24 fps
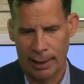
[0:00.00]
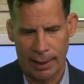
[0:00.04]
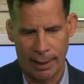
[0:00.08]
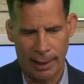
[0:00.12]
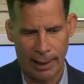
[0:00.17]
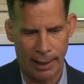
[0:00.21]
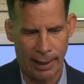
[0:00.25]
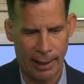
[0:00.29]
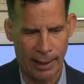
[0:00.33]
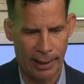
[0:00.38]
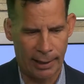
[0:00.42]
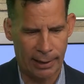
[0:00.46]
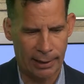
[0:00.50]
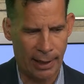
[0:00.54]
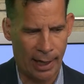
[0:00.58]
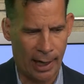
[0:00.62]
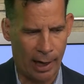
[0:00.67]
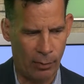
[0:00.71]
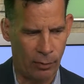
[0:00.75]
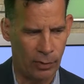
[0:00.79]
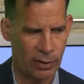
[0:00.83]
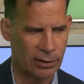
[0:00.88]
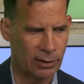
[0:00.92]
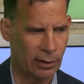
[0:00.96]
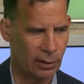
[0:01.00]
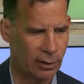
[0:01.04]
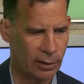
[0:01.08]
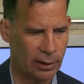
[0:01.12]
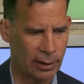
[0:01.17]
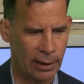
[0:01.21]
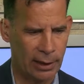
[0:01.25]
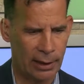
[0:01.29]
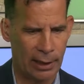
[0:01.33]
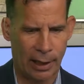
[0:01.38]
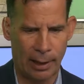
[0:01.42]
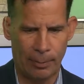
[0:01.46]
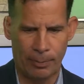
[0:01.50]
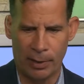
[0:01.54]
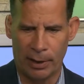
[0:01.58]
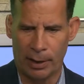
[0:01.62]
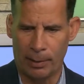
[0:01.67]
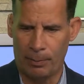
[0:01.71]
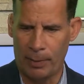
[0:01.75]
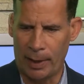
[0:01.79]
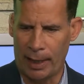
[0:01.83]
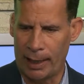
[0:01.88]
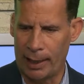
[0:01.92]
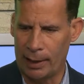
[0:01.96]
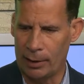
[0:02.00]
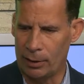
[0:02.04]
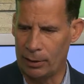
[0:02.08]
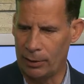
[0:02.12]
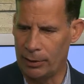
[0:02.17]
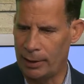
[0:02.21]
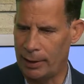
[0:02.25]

and I was looking up at a panel